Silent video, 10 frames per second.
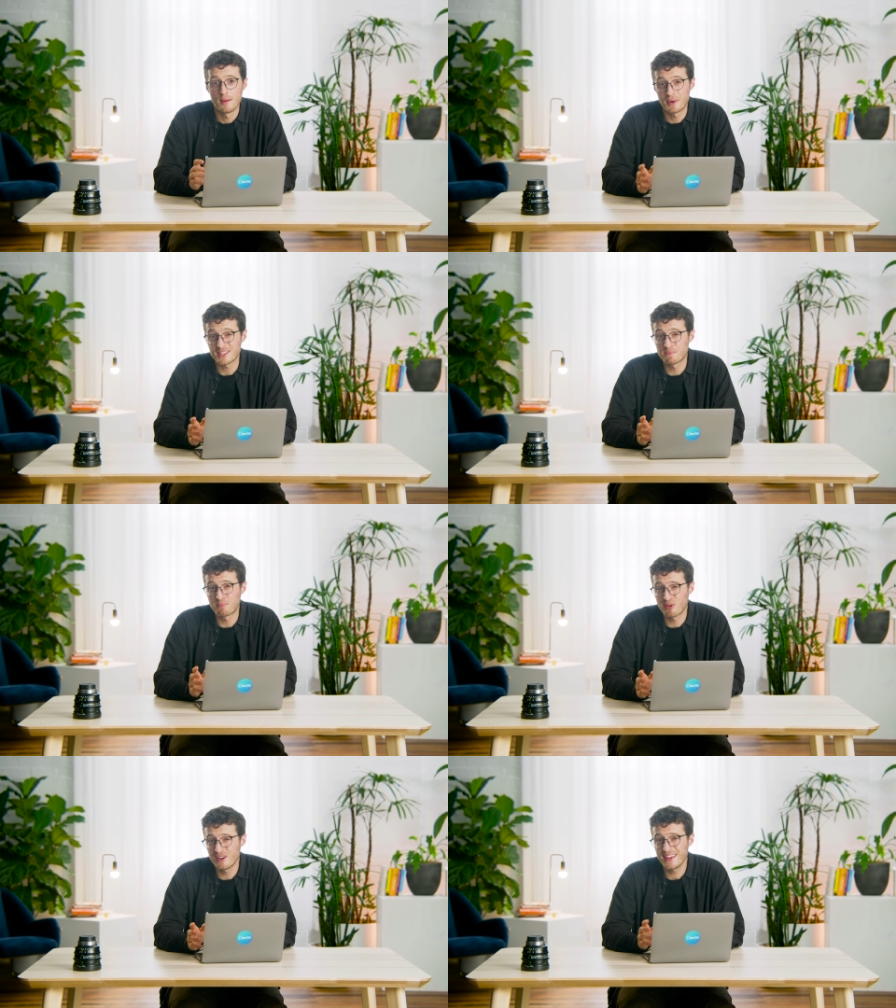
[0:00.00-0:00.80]
But it's
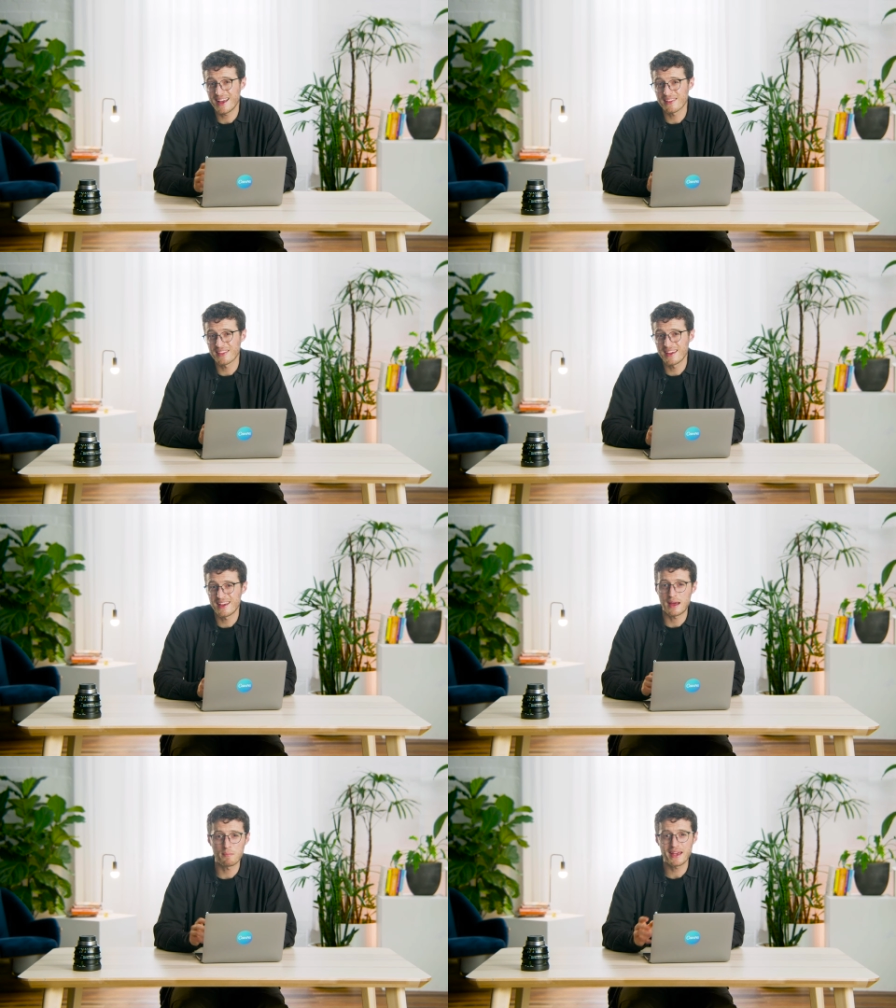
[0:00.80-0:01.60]
pretty out there
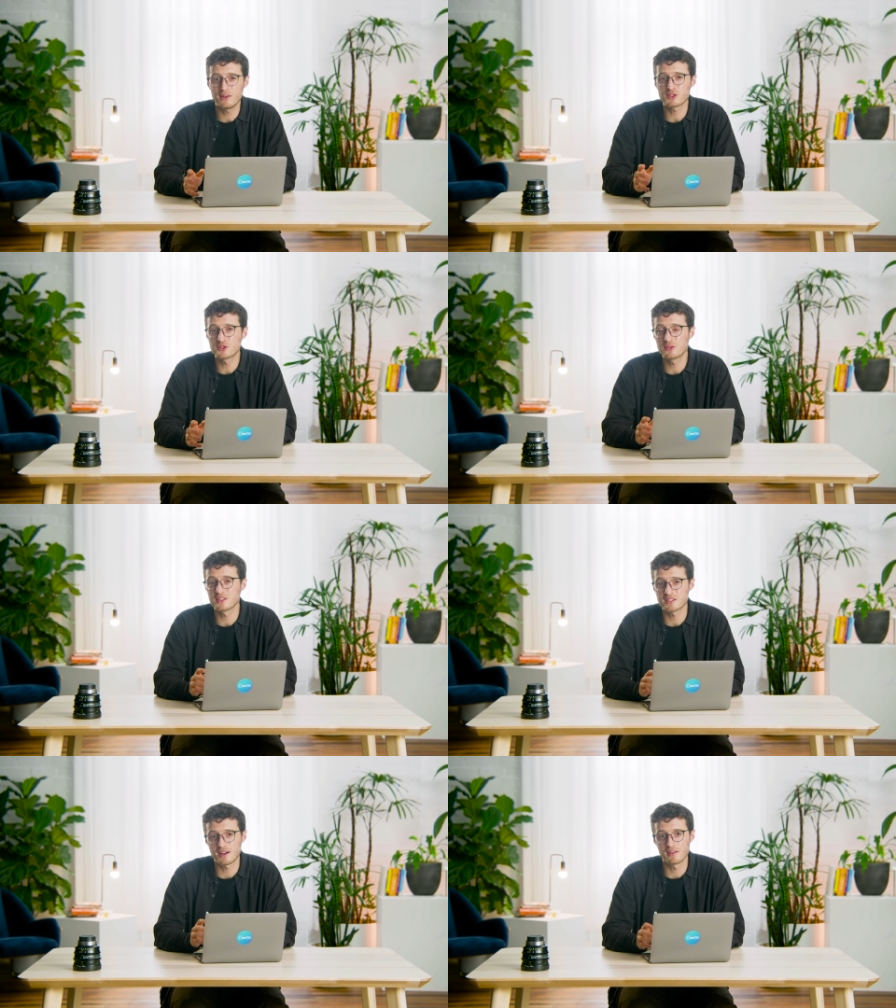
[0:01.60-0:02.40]
and may not suit the
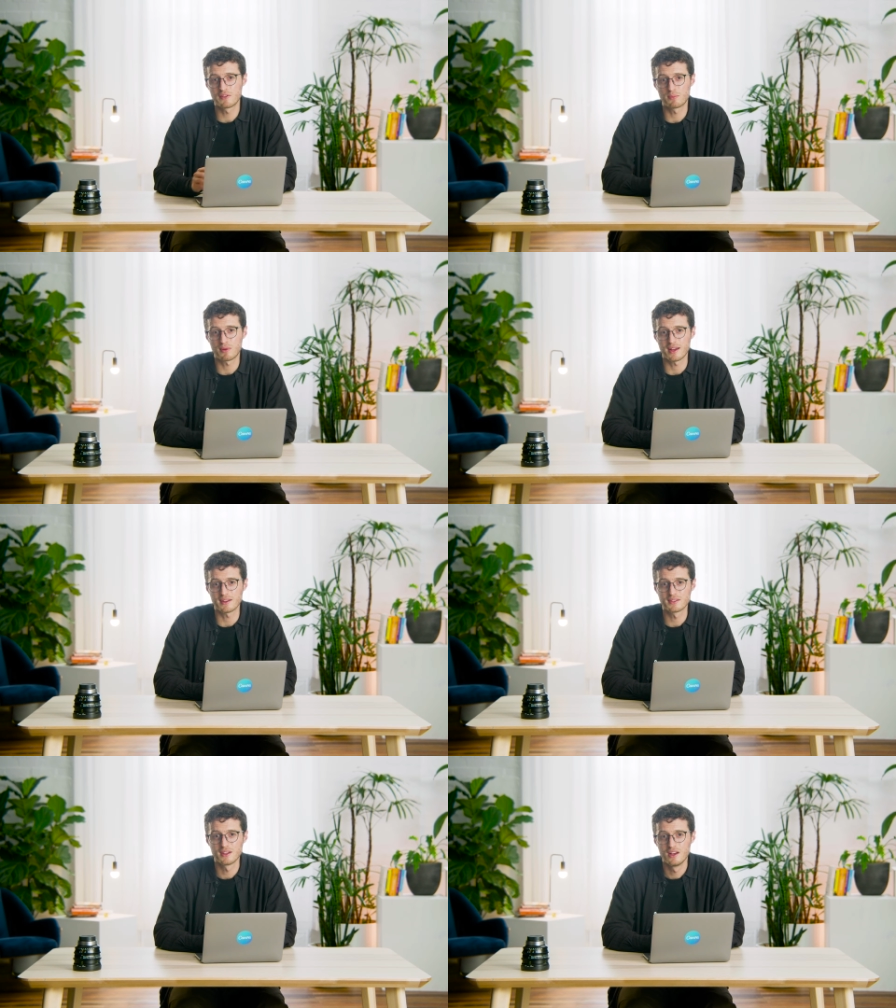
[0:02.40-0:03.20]
style of your
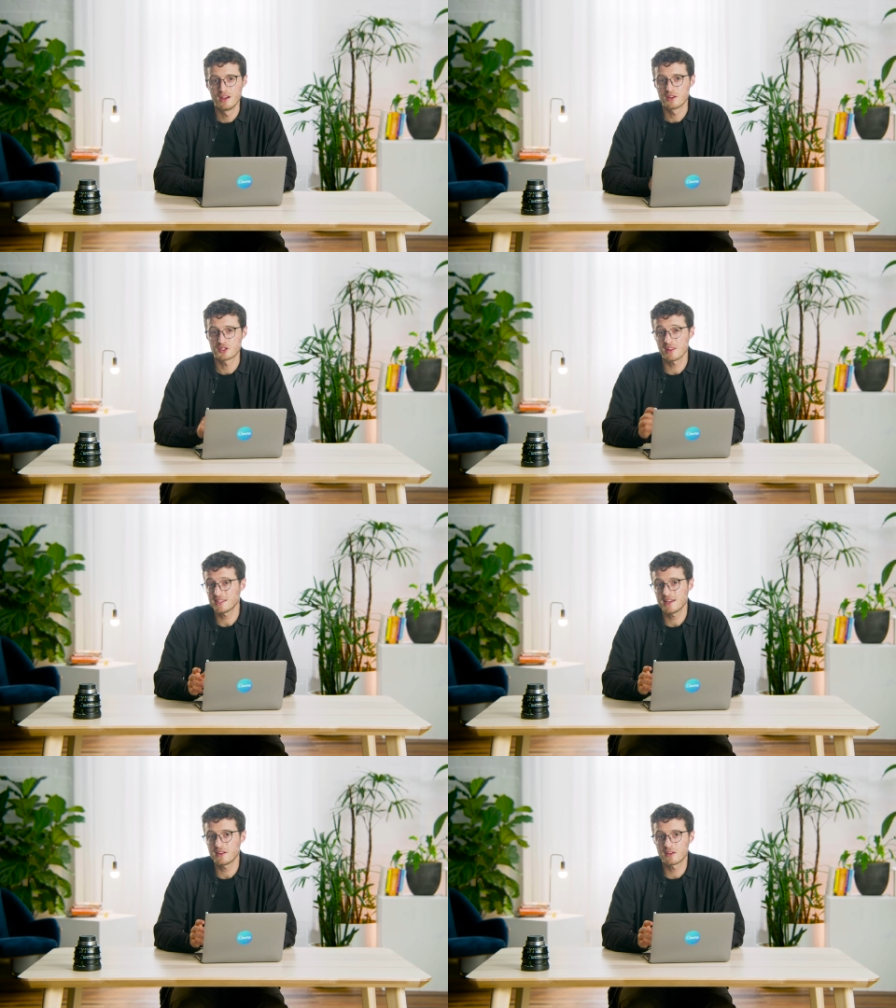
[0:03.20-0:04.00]
brand. So
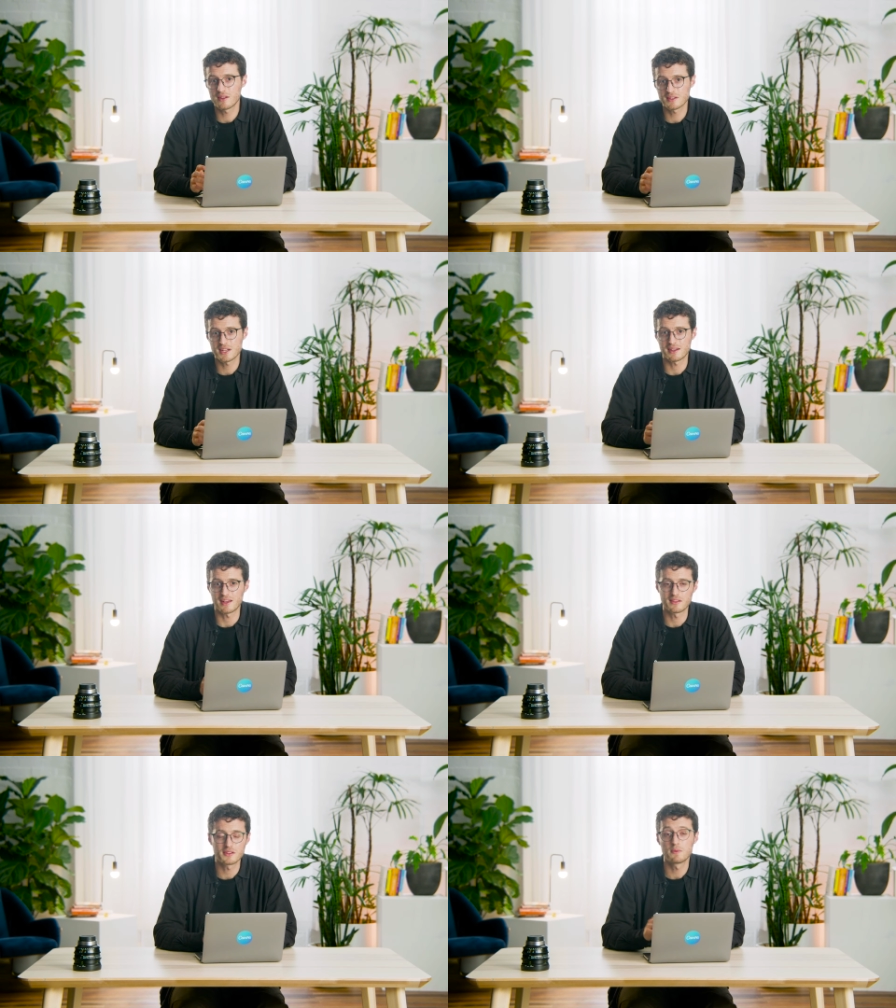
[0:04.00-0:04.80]
let's end on another technique
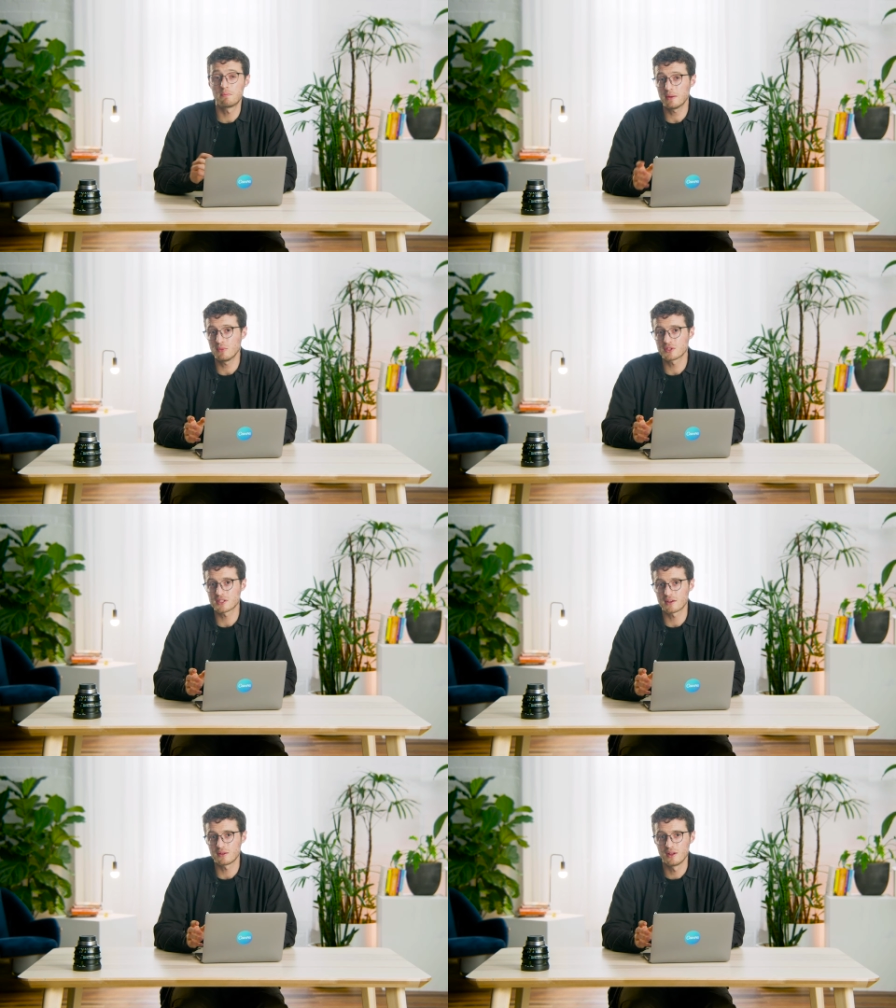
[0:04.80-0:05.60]
that's a bit more
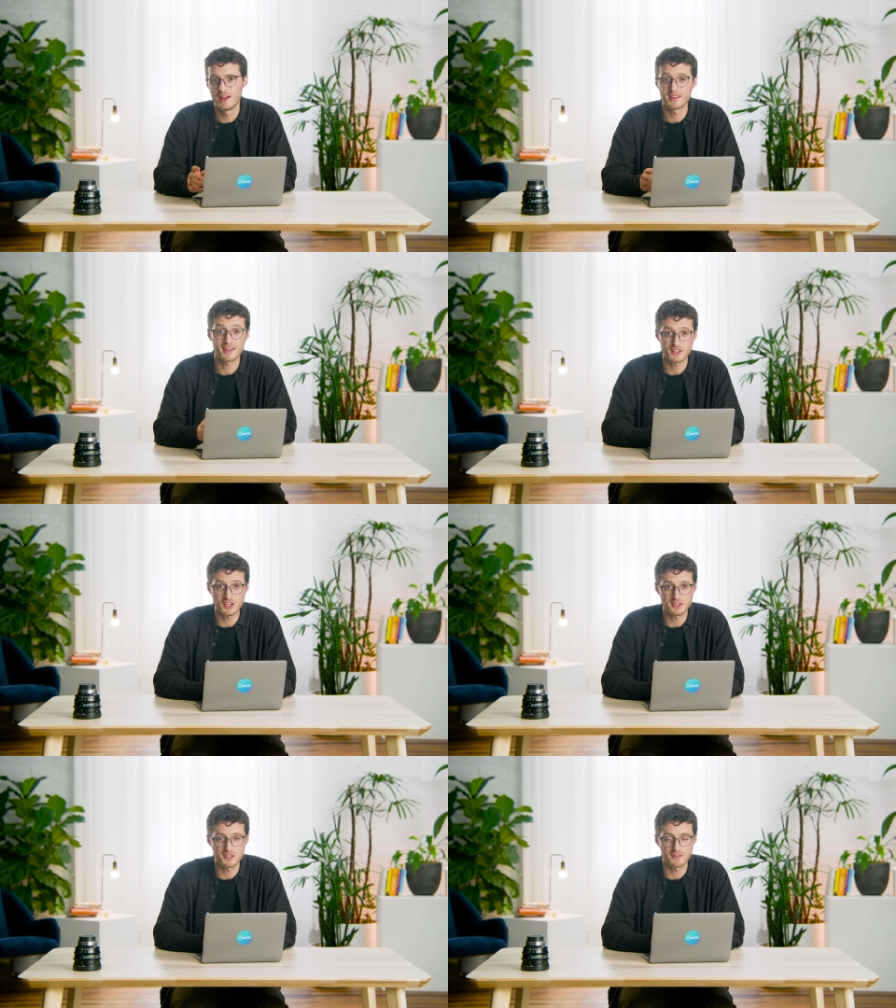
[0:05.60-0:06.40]
subtle, yet
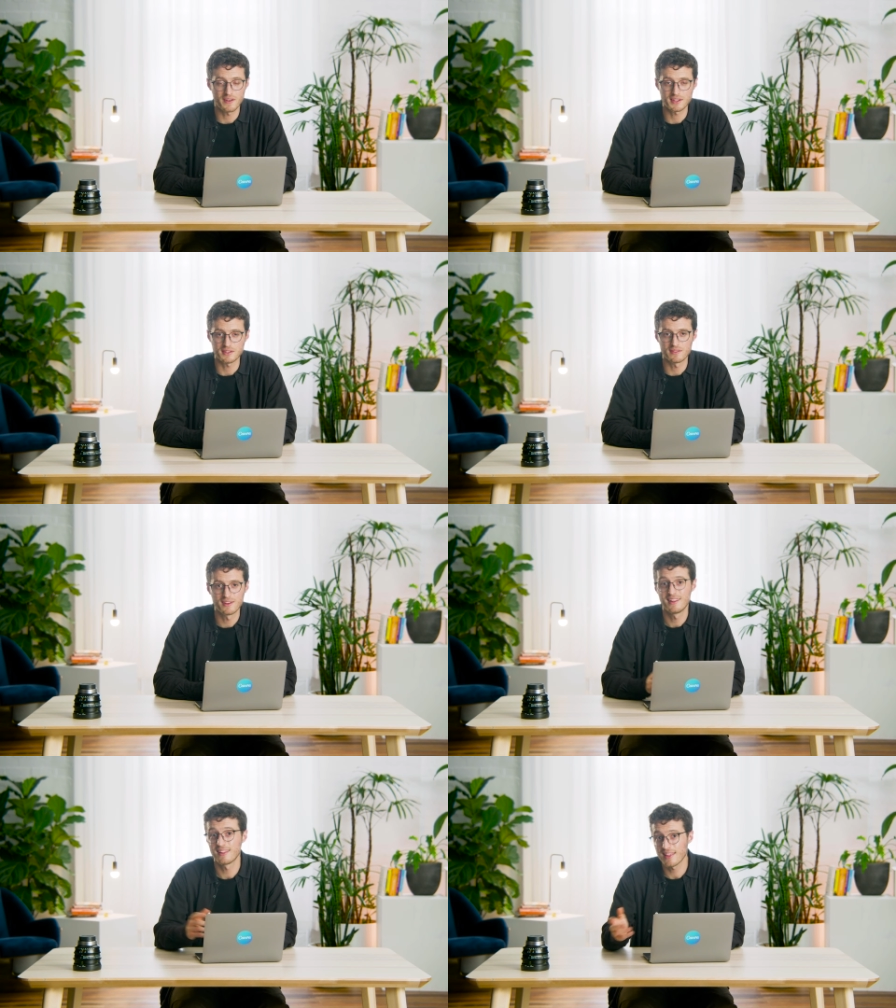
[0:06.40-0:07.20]
just as effective,
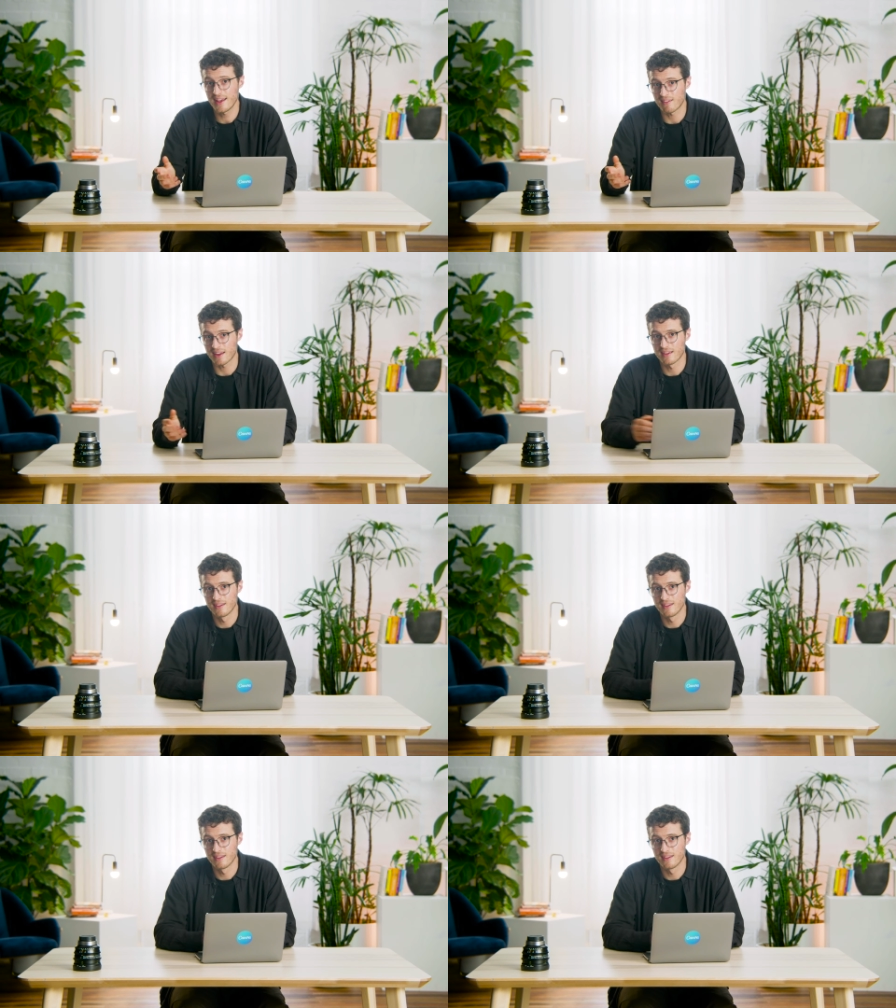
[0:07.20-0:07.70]
layering.